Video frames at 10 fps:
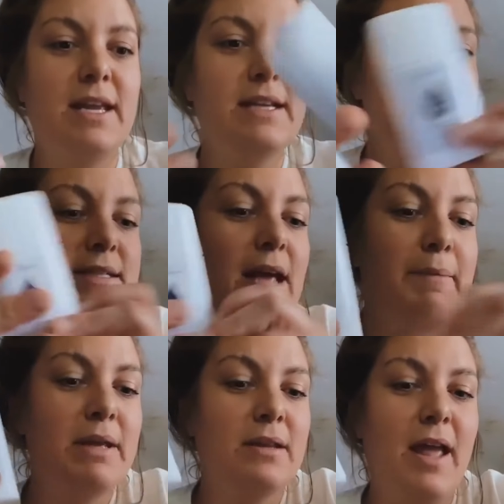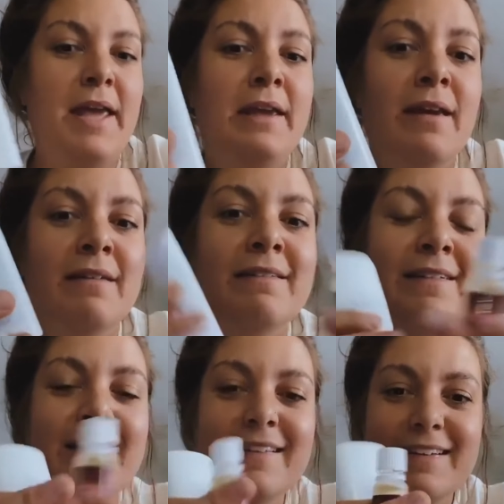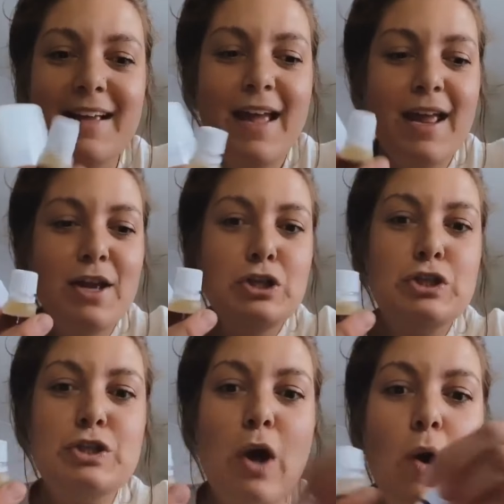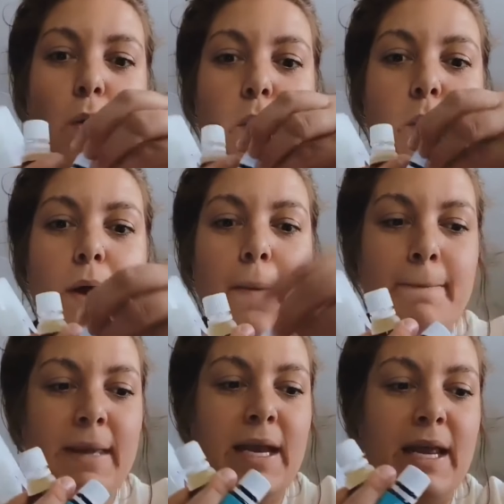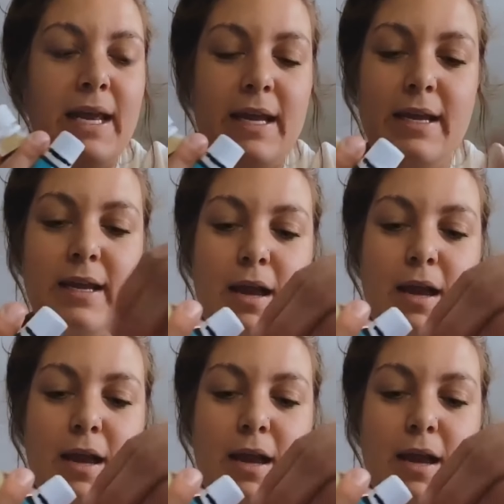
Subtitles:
I mean, like, so many